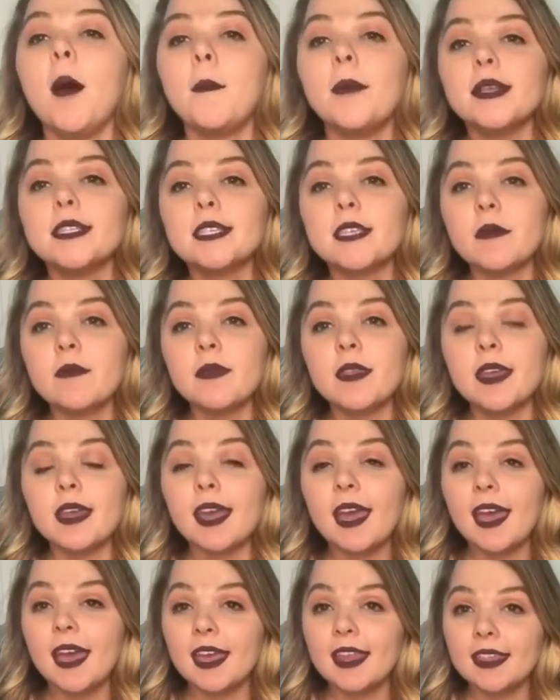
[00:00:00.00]
But
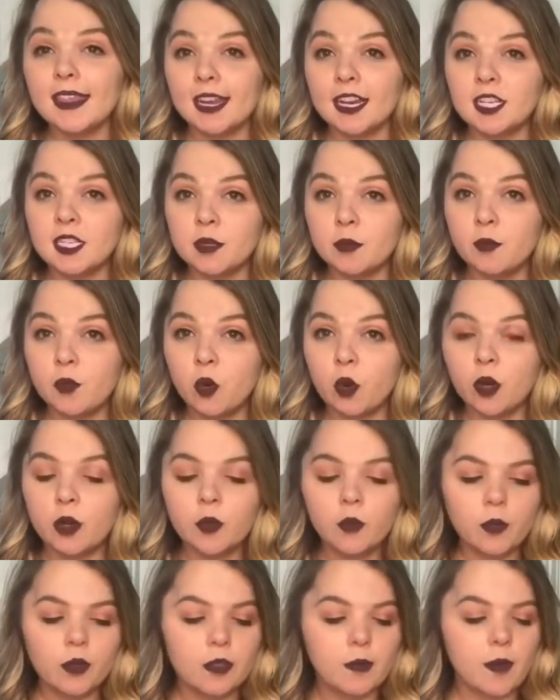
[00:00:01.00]
something that is
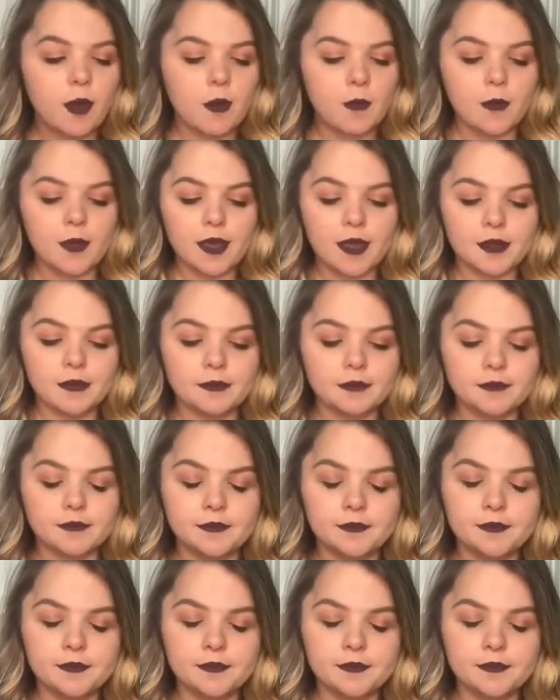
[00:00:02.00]
important with pumping